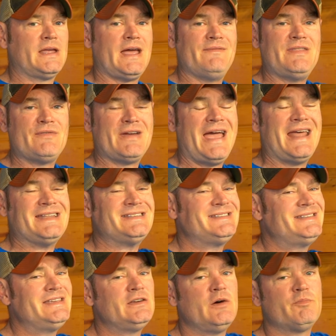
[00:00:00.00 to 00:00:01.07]
I've never had a
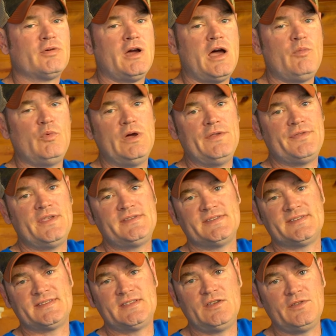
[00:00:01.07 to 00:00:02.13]
single problem with. This
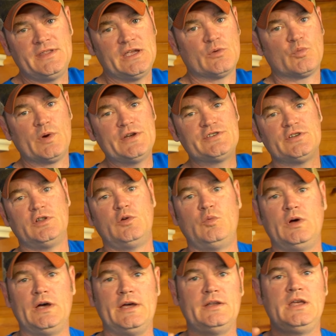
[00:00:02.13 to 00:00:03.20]
is still the original
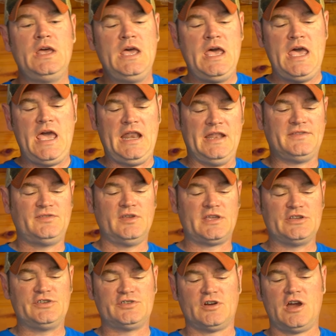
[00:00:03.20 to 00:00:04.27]
one and it's
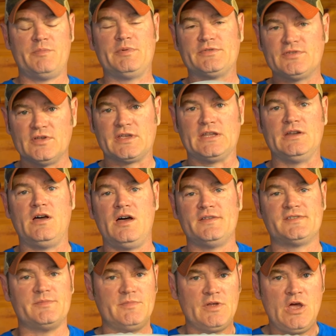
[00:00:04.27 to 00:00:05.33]
looking sharp, it's looking
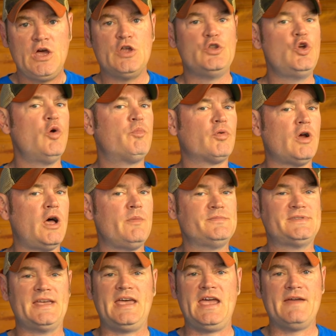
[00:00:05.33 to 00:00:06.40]
awesome. No
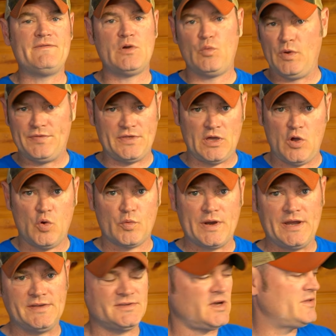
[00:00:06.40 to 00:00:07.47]
problems ever with the O-rings on